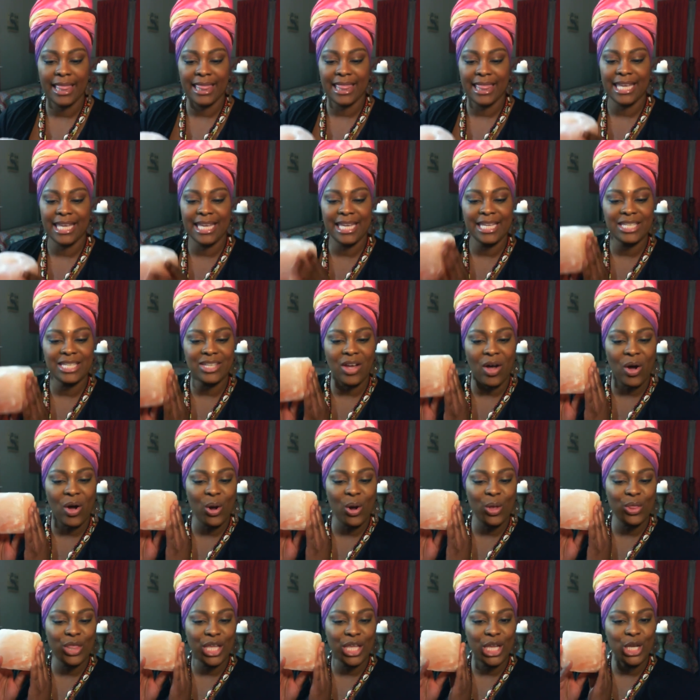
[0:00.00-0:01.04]
these
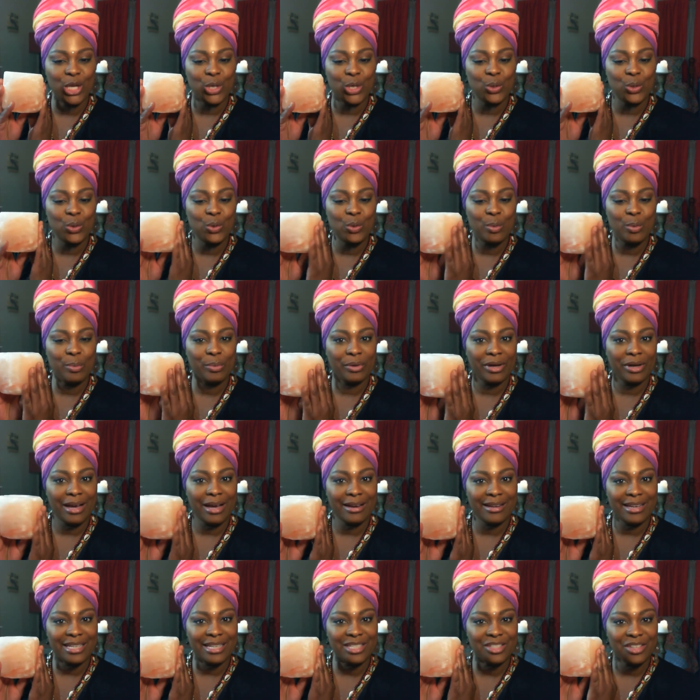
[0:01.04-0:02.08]
are the new
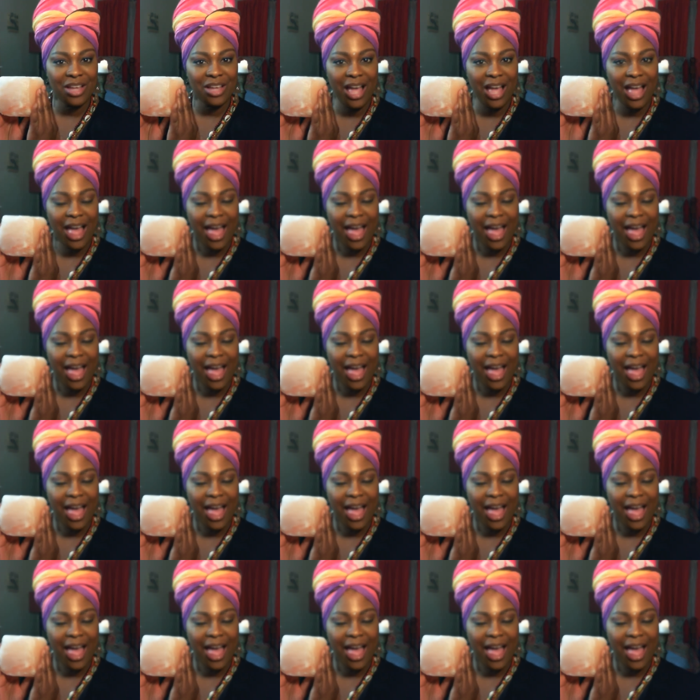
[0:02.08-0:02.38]
products